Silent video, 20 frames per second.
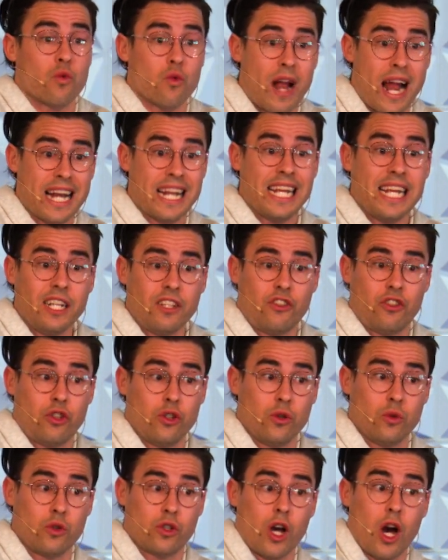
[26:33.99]
ready
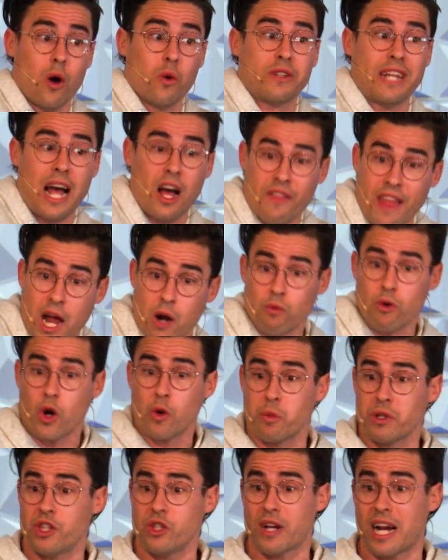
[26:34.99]
to go down that
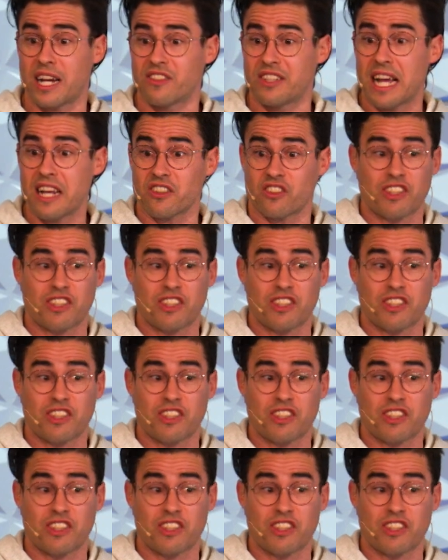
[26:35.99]
road with you guys yet,